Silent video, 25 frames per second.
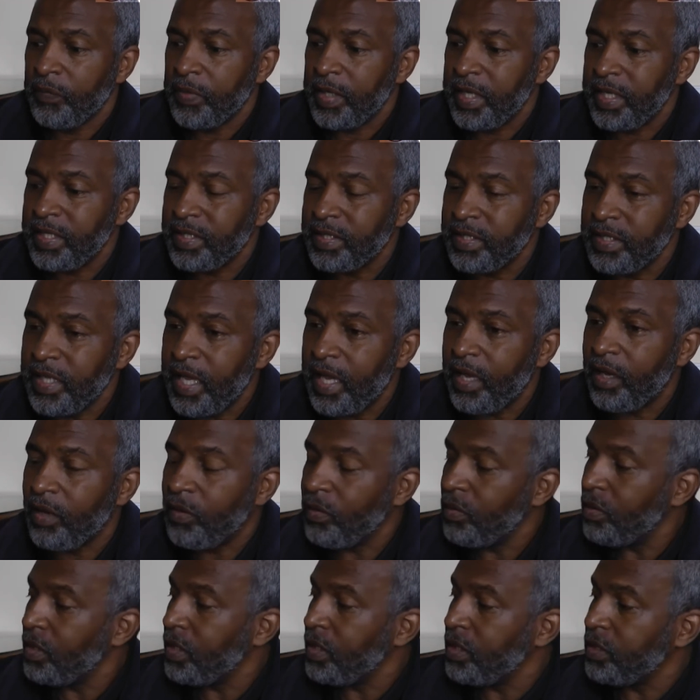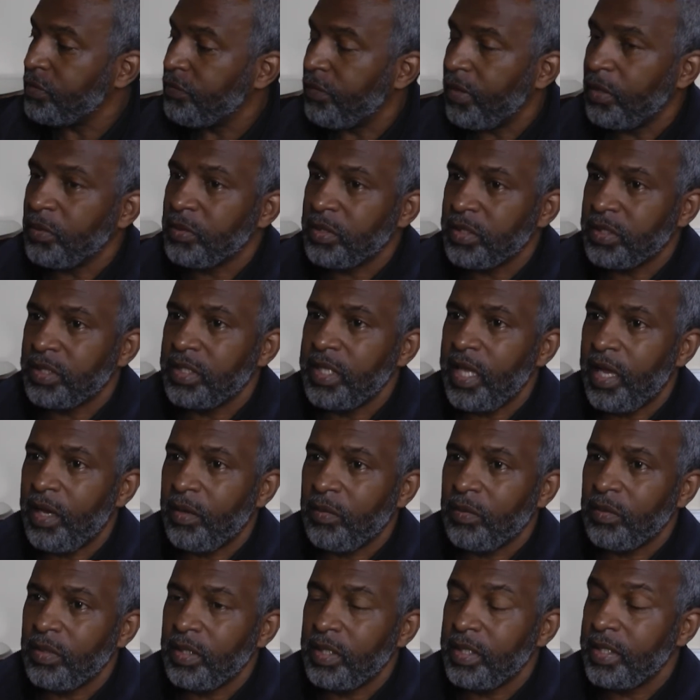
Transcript: his focus now